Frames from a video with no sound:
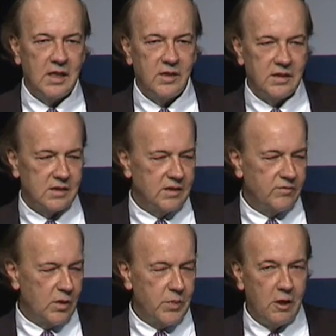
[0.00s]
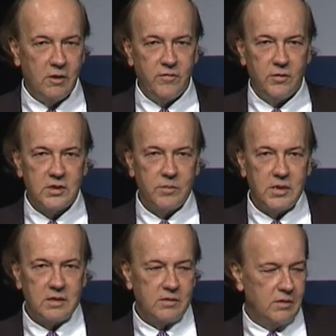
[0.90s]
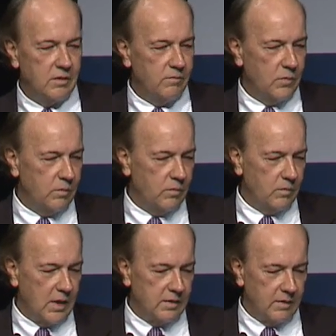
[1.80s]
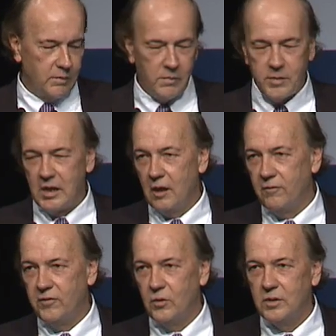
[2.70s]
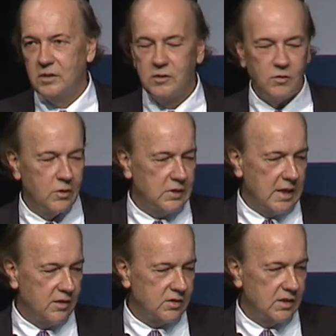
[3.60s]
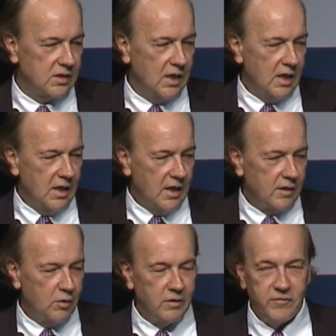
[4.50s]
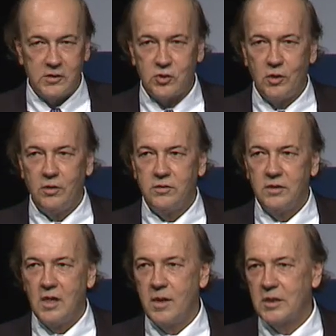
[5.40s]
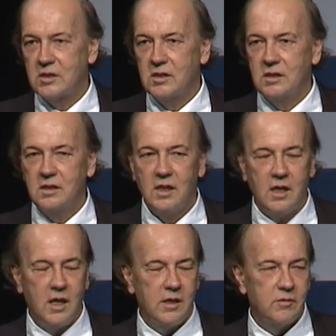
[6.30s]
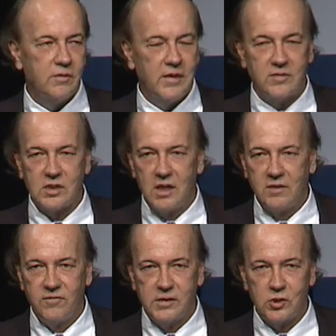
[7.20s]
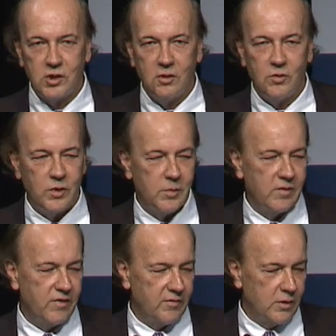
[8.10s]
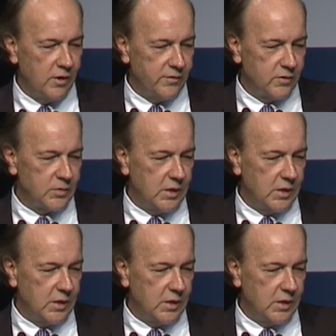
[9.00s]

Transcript: And I think this is very powerful and something that might be helpful in your own analysis. I call it Fitzgeraldonomics in honor of F. Scott Fitzgerald, one of my favorite authors.